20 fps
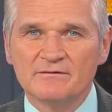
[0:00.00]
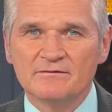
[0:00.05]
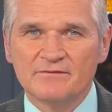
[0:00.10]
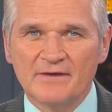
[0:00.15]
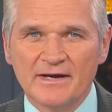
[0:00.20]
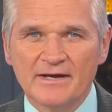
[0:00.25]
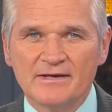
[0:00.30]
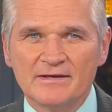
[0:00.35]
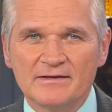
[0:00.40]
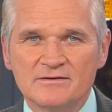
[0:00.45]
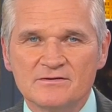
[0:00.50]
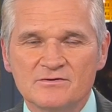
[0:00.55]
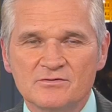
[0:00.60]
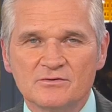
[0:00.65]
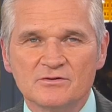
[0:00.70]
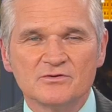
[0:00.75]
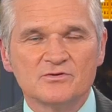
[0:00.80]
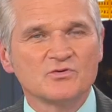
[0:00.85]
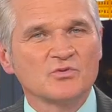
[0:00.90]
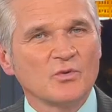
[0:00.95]
Vikings
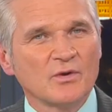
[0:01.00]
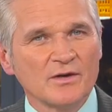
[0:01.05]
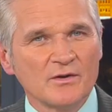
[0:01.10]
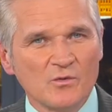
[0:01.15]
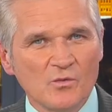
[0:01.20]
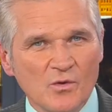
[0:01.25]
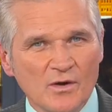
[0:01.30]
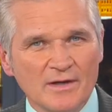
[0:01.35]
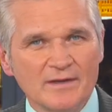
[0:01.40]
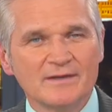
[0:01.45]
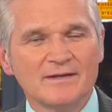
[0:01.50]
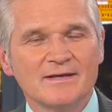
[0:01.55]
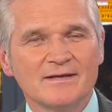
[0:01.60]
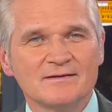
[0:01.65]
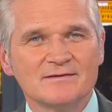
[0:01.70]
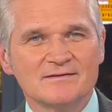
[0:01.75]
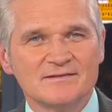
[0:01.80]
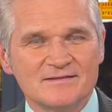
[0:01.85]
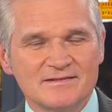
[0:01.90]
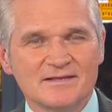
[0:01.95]
to a 21
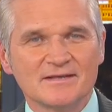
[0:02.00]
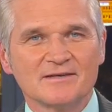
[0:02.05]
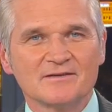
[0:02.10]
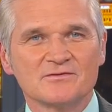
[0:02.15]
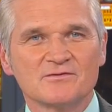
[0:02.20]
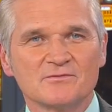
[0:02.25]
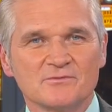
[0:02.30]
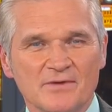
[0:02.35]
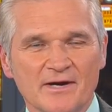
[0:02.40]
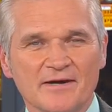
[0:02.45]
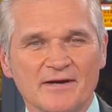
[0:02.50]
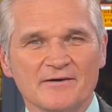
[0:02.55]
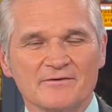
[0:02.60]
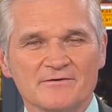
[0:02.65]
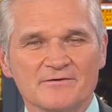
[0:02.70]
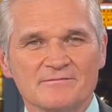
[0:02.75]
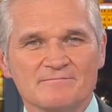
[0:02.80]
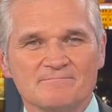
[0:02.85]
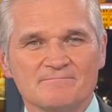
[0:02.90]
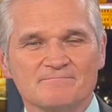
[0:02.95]
and 6
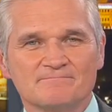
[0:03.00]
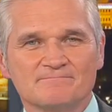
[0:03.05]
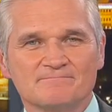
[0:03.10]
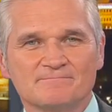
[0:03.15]
record.